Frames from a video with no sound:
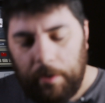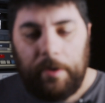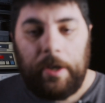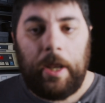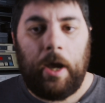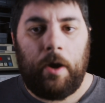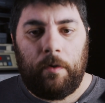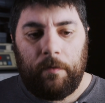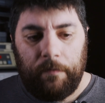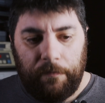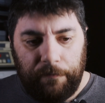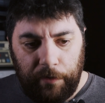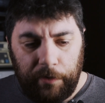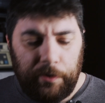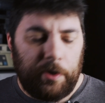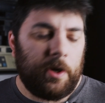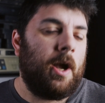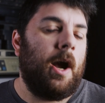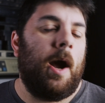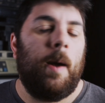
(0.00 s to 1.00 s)
Now,
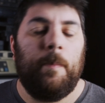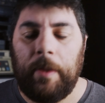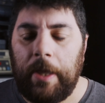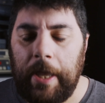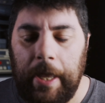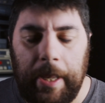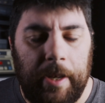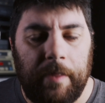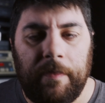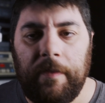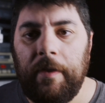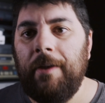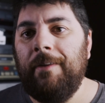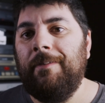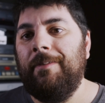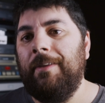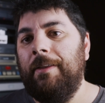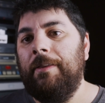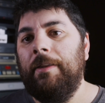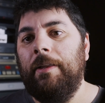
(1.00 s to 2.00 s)
further complicating things,
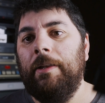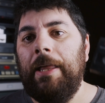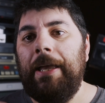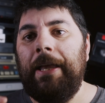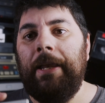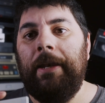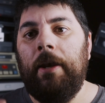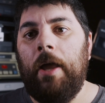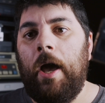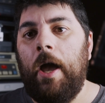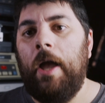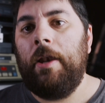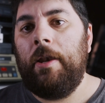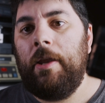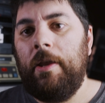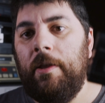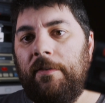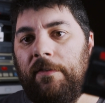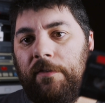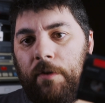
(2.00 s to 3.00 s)
in the late
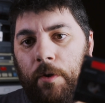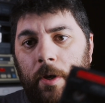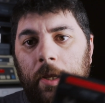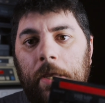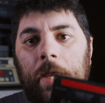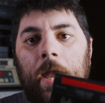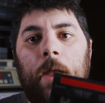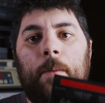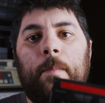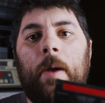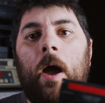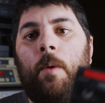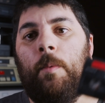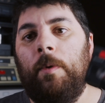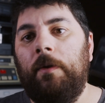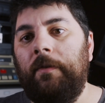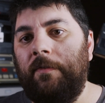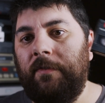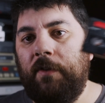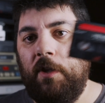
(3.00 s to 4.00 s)
90s, Sony came out
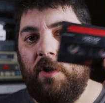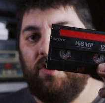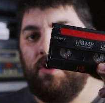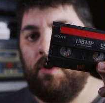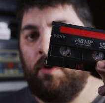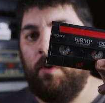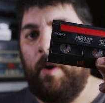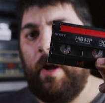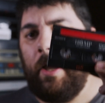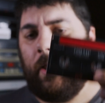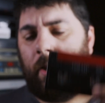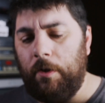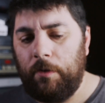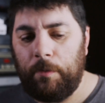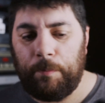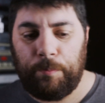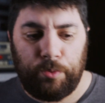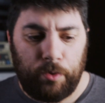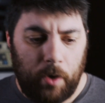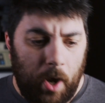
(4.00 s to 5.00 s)
with Digital8. Now, the
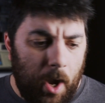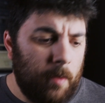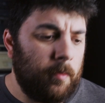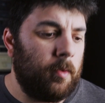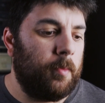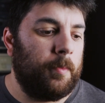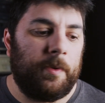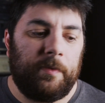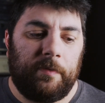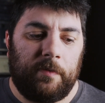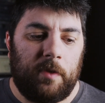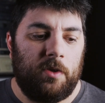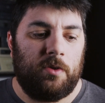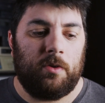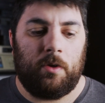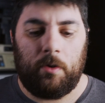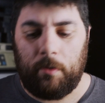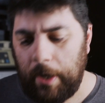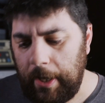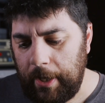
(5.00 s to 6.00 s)
problem with
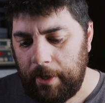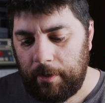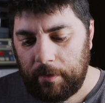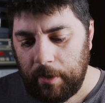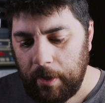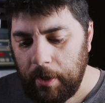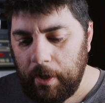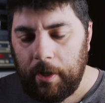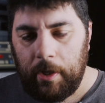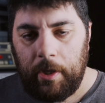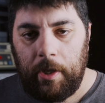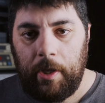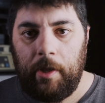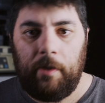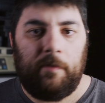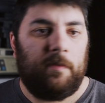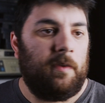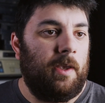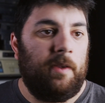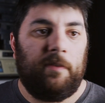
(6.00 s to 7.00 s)
Digital8
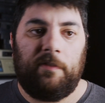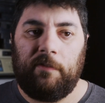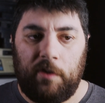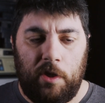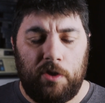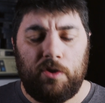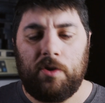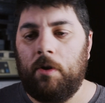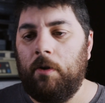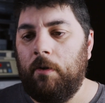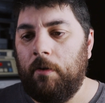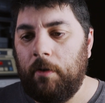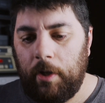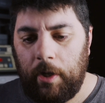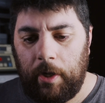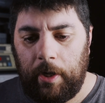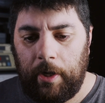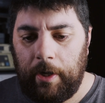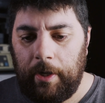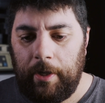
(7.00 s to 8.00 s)
is it's digital.
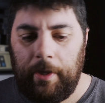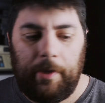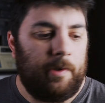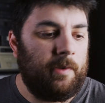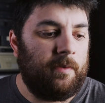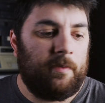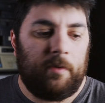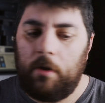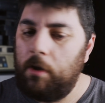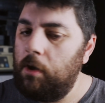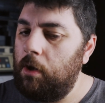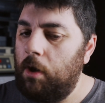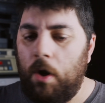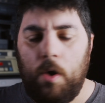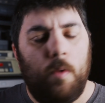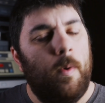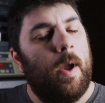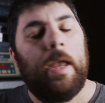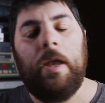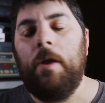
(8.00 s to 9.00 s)
It is in no
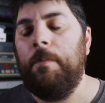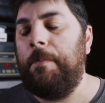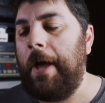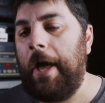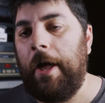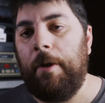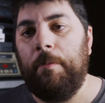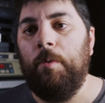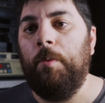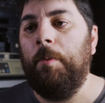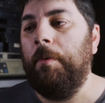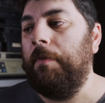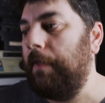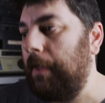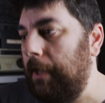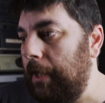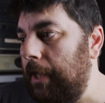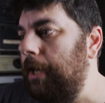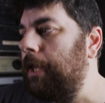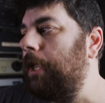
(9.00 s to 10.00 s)
way compatible with
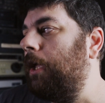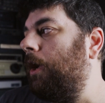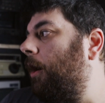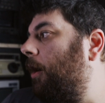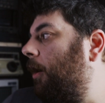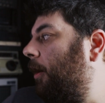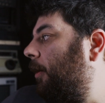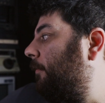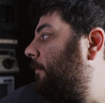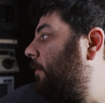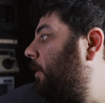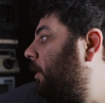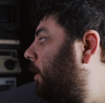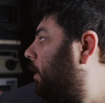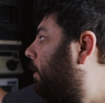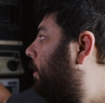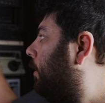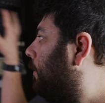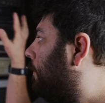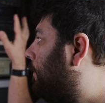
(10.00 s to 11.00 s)
any of
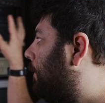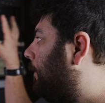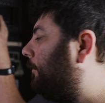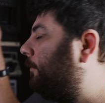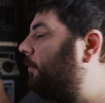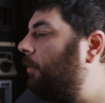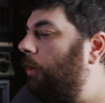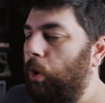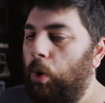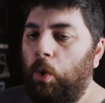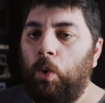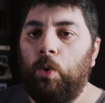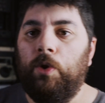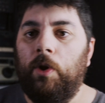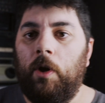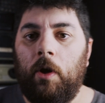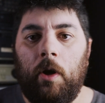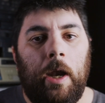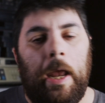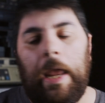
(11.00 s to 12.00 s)
this
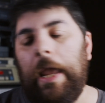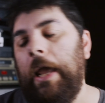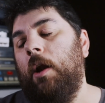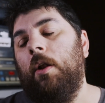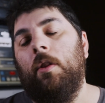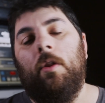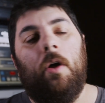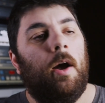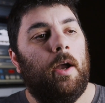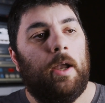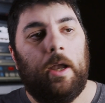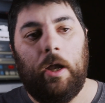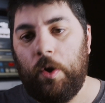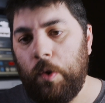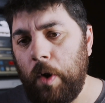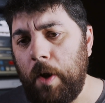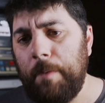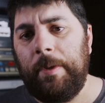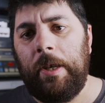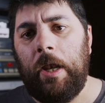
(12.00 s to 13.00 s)
older analog
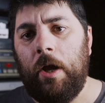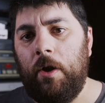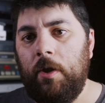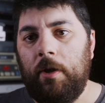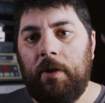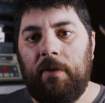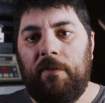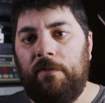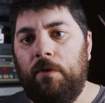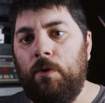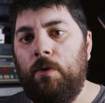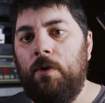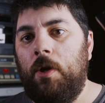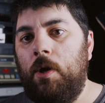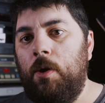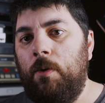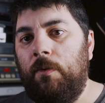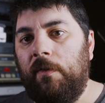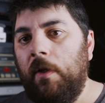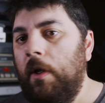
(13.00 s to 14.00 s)
equipment. Now, you could still
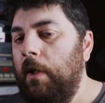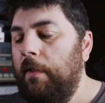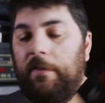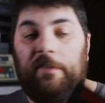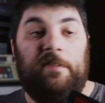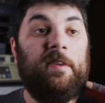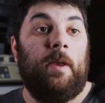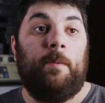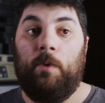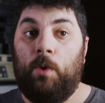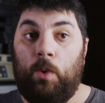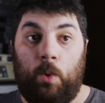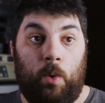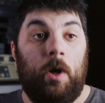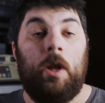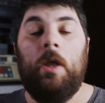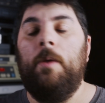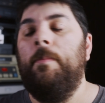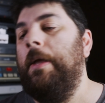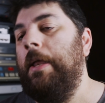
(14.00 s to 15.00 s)
use the same
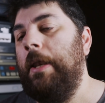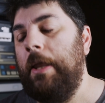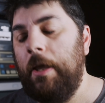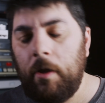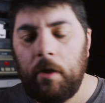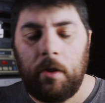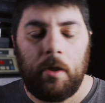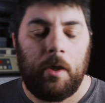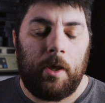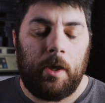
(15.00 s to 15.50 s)
recording media.